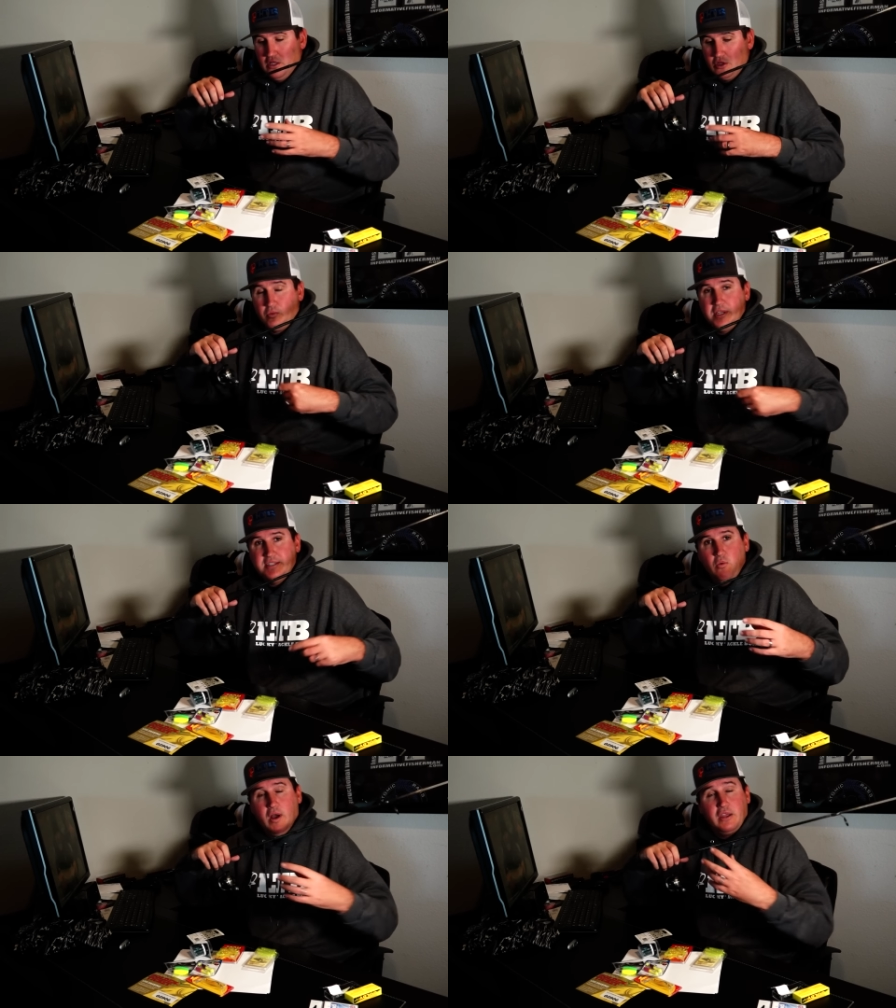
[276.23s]
The
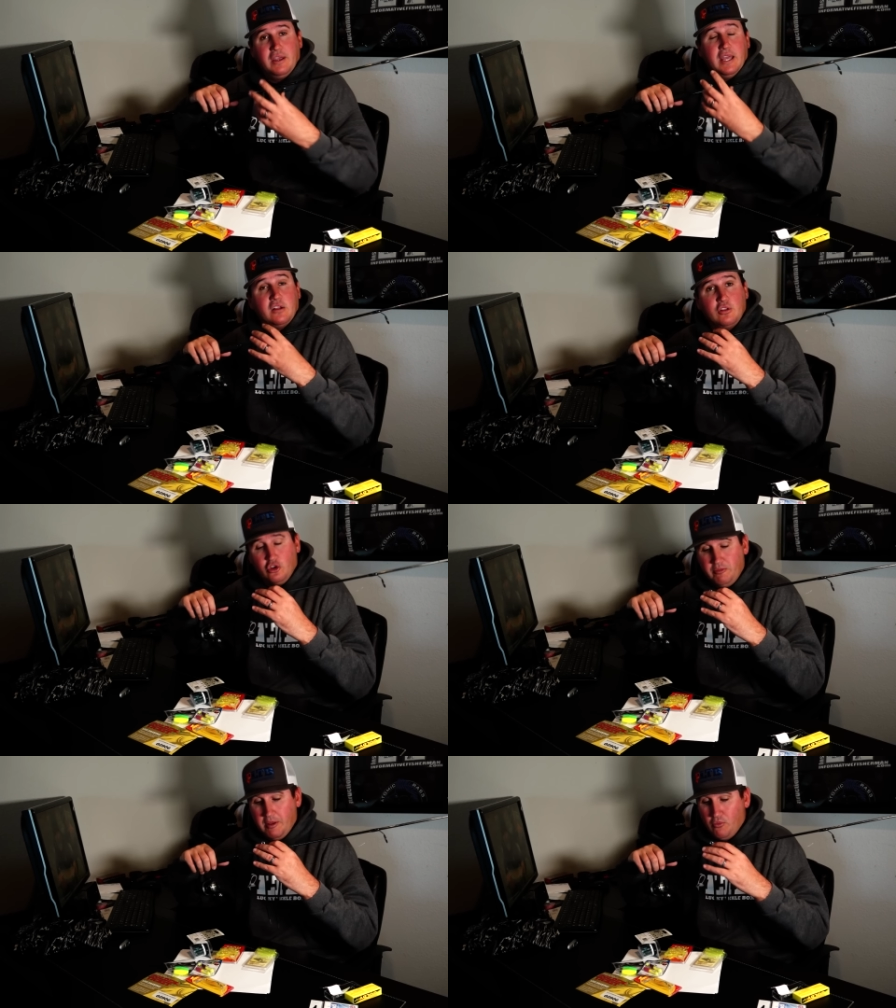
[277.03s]
reason why you're getting a
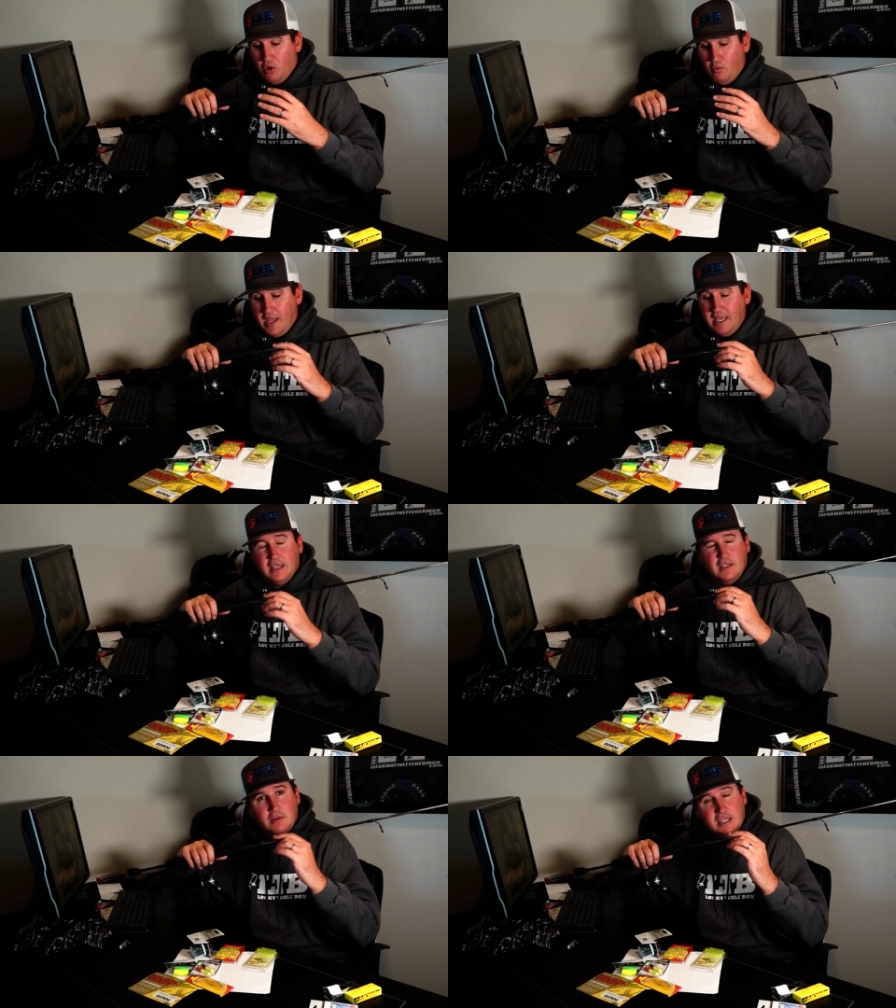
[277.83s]
little bit more
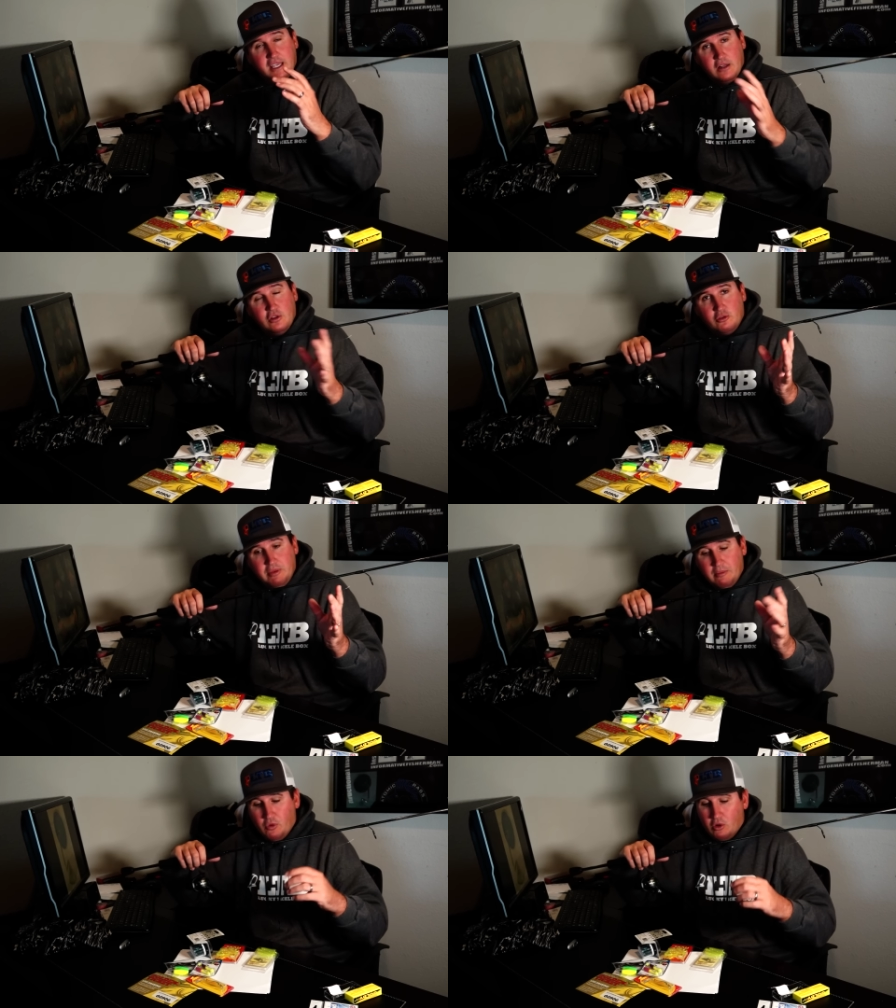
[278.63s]
weight, you can get a little
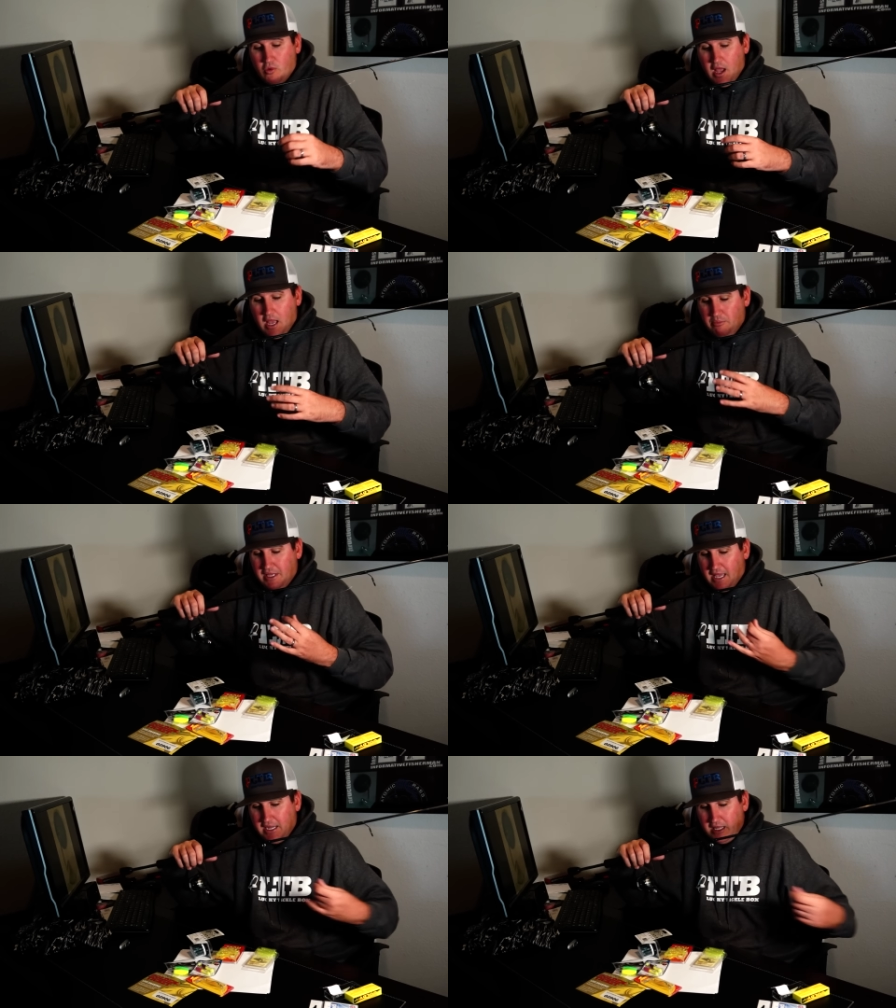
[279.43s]
bit more rod
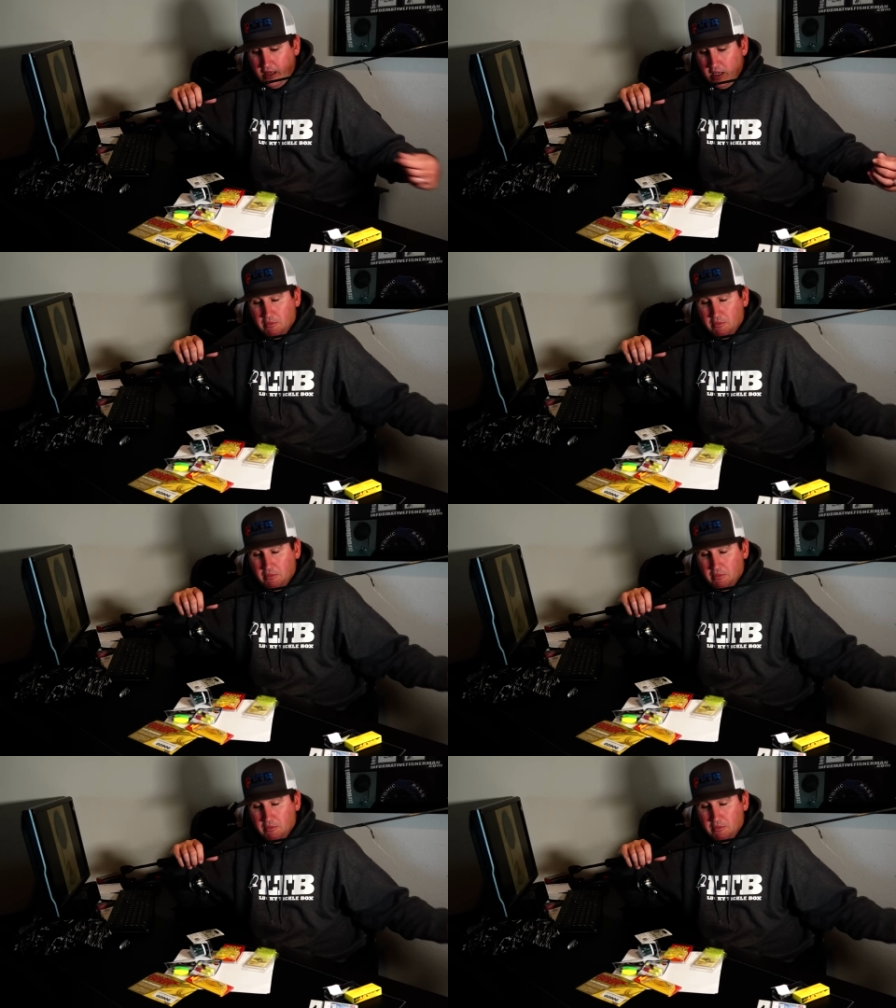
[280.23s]
behind it.